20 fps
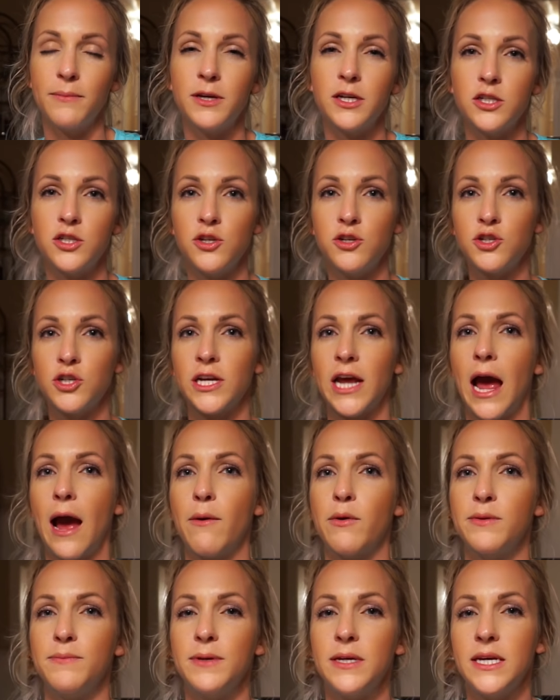because usually
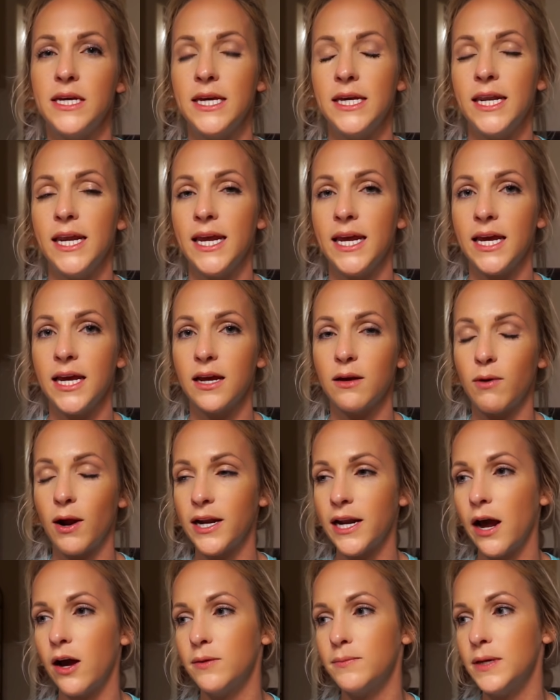I would be eating,
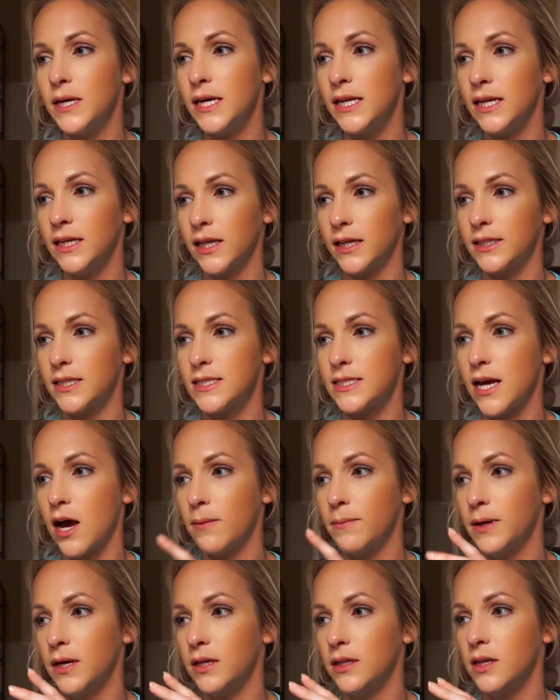right now I'd be eating like the
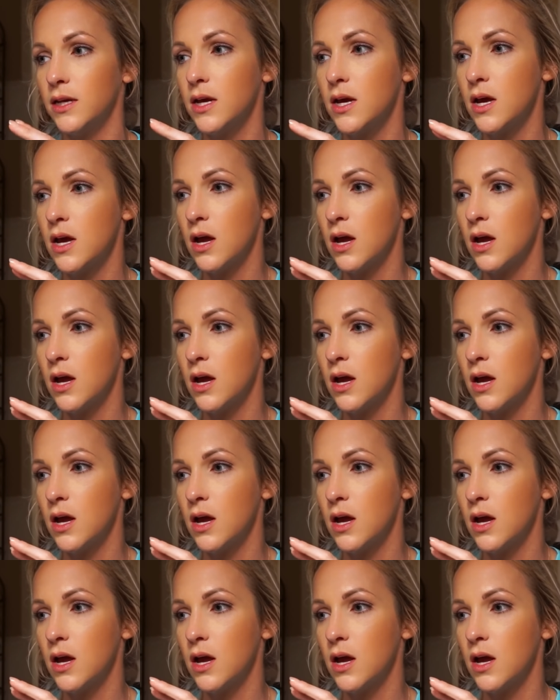salmon,